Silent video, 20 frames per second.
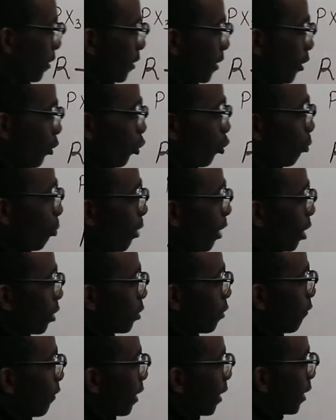the lone
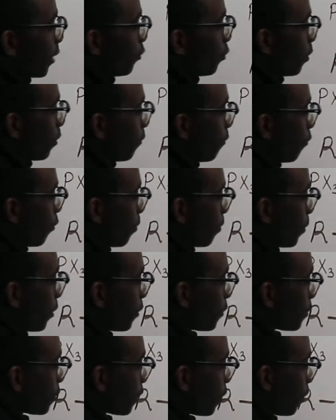pairs of electrons from
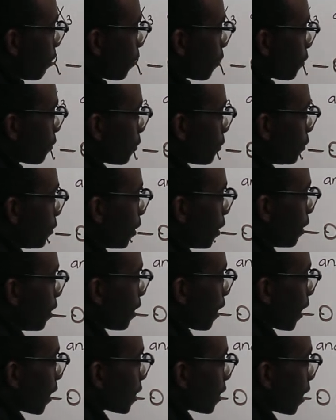this
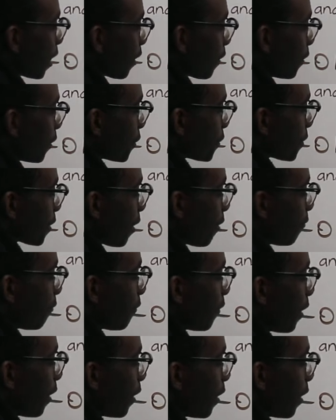oxygen attack the
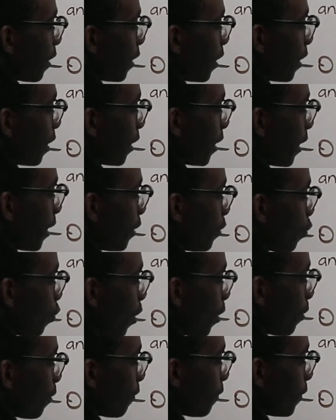sulfur, and
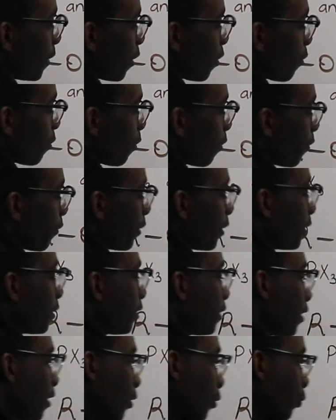one of the
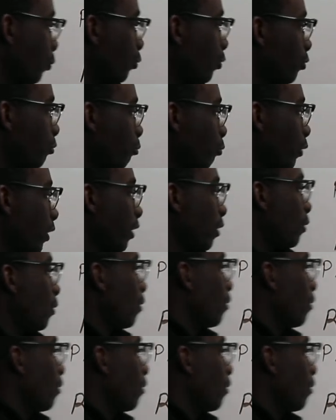chlorine will break